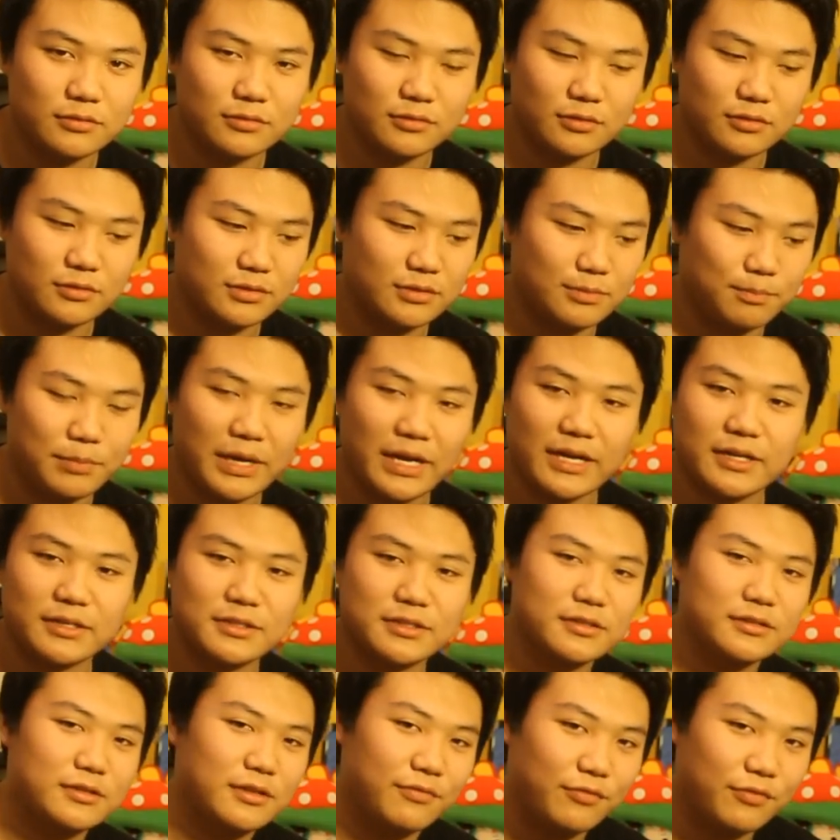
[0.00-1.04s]
or
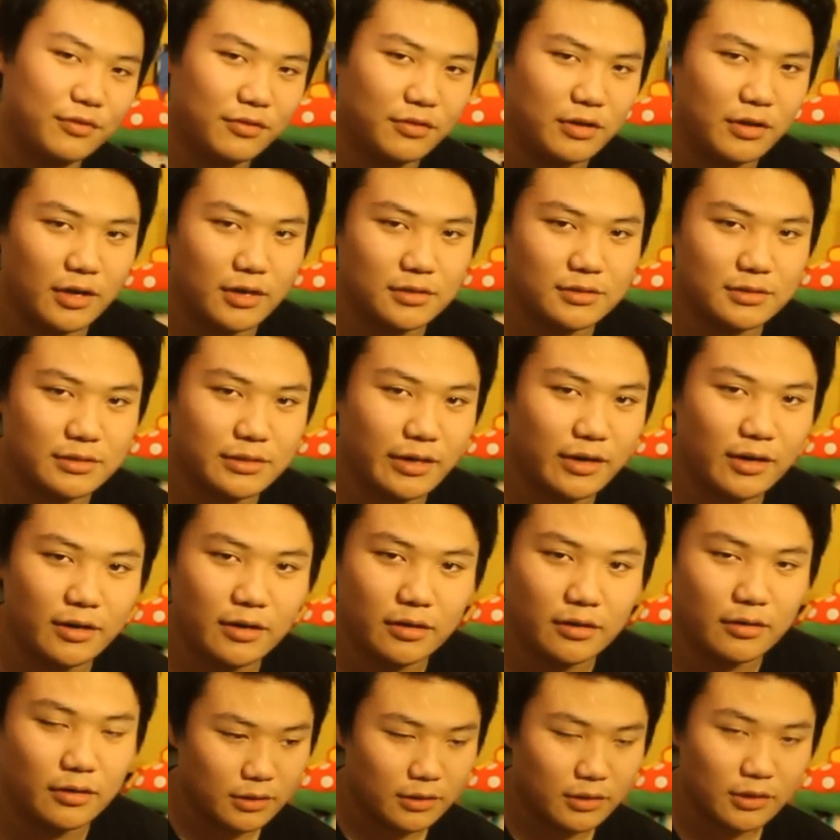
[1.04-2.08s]
packages if you guys send
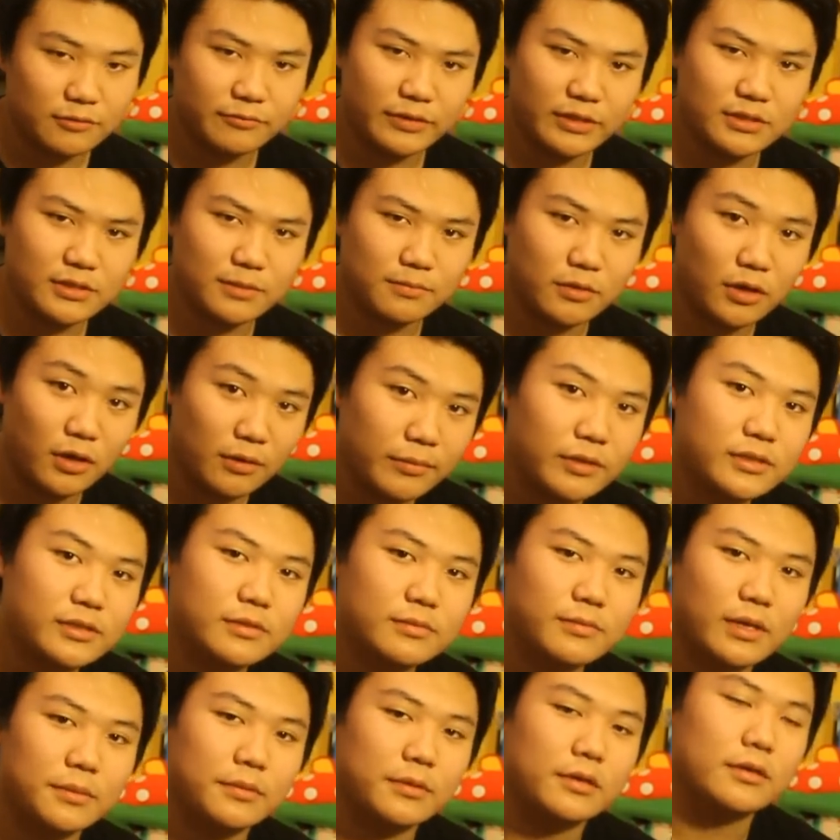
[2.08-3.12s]
any. I'll read some
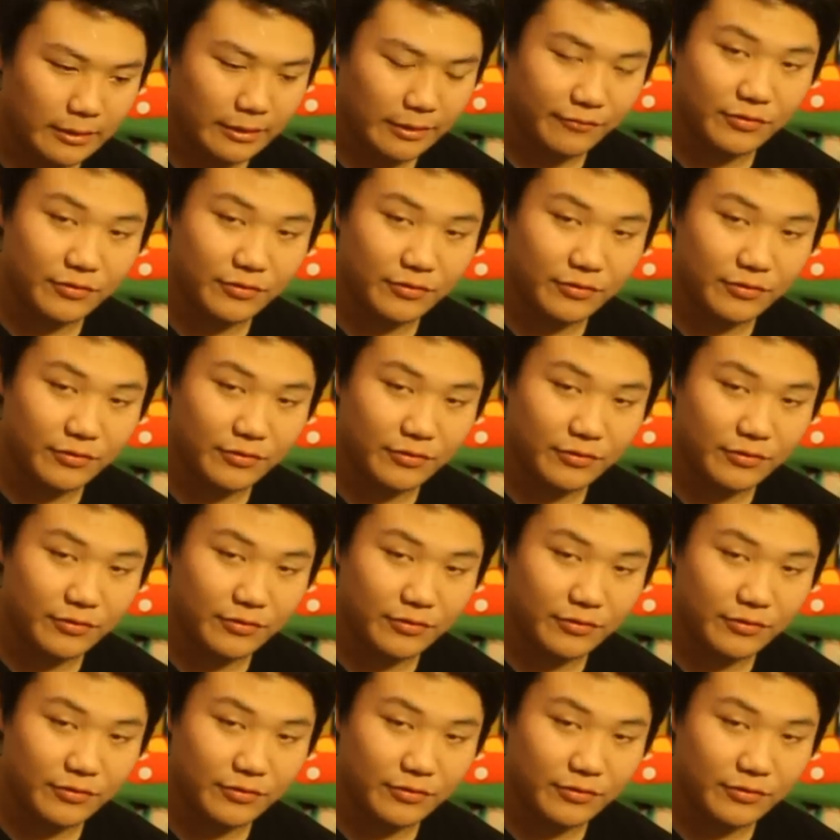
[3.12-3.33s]
comments maybe.